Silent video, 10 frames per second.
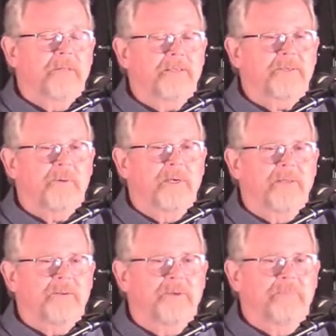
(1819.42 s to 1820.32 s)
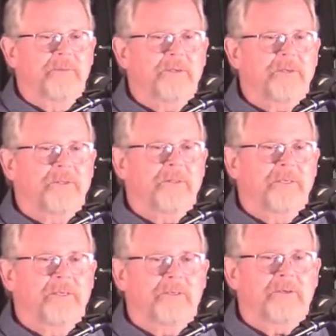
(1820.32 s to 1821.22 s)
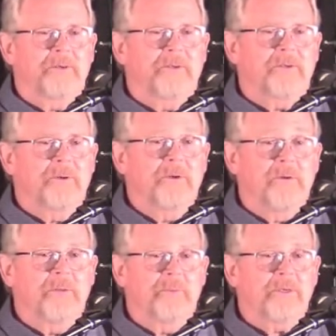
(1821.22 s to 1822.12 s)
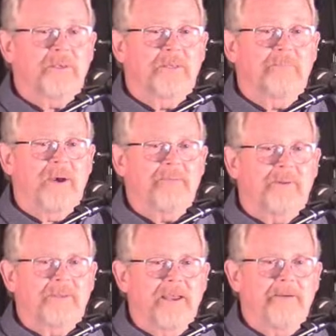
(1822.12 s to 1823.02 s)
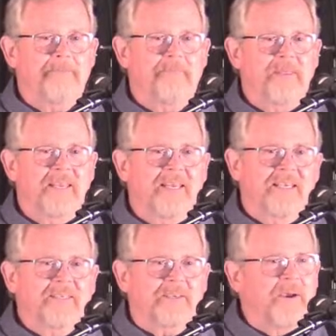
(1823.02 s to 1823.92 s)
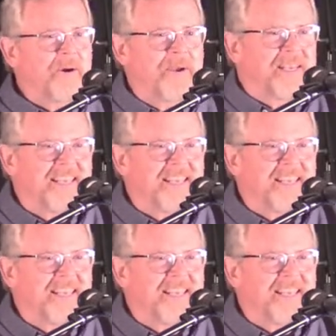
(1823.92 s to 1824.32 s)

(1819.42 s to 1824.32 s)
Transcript: that's 23 musical theater students who know the books of the Bible now. So,